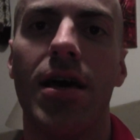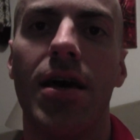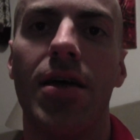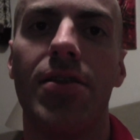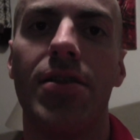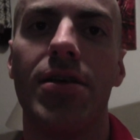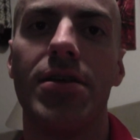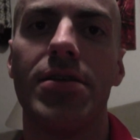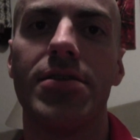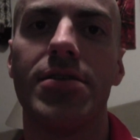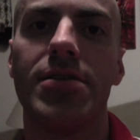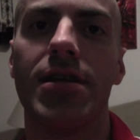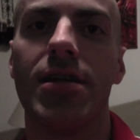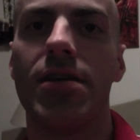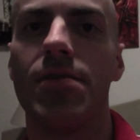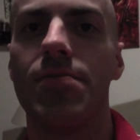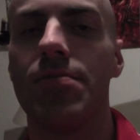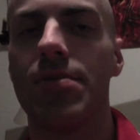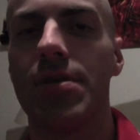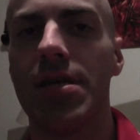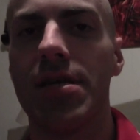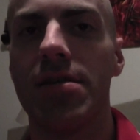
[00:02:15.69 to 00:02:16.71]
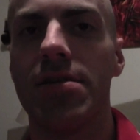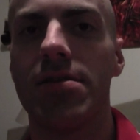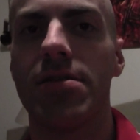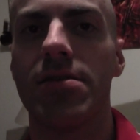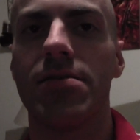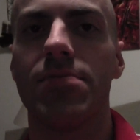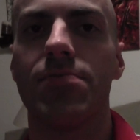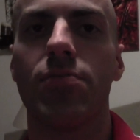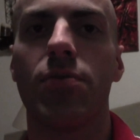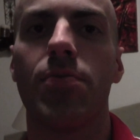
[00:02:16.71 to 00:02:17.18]
And then stayed up
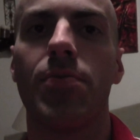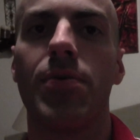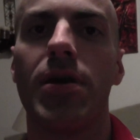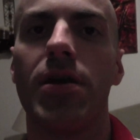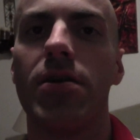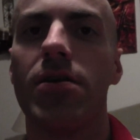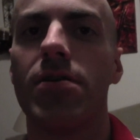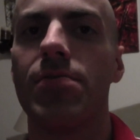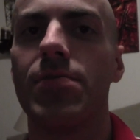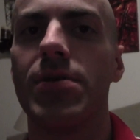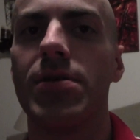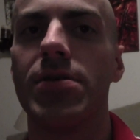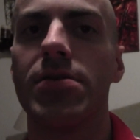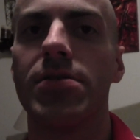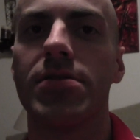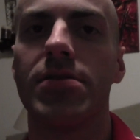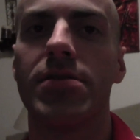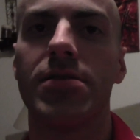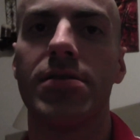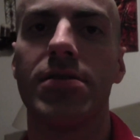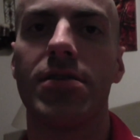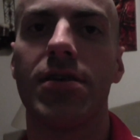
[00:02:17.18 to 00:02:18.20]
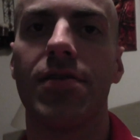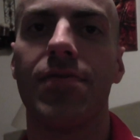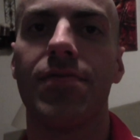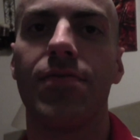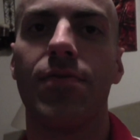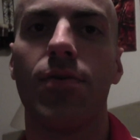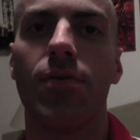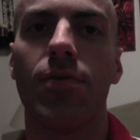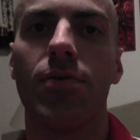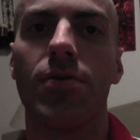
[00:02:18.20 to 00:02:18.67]
late preparing meals and
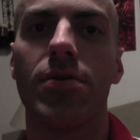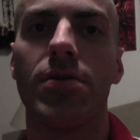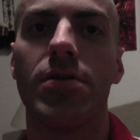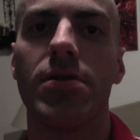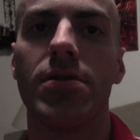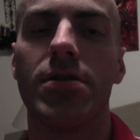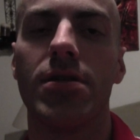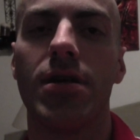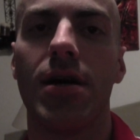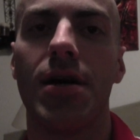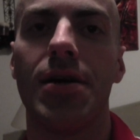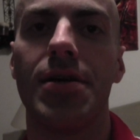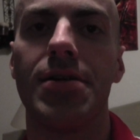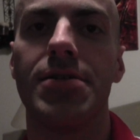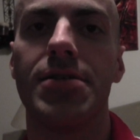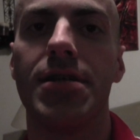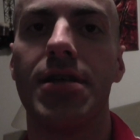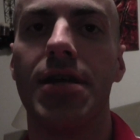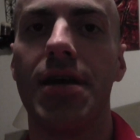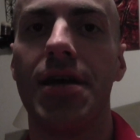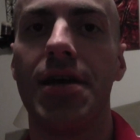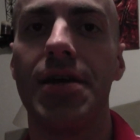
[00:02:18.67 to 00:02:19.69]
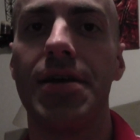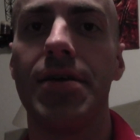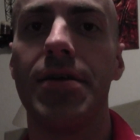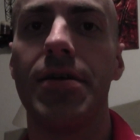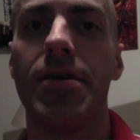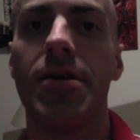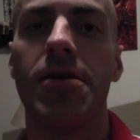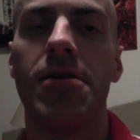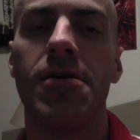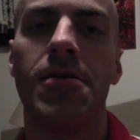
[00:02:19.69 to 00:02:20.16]
stuff for today,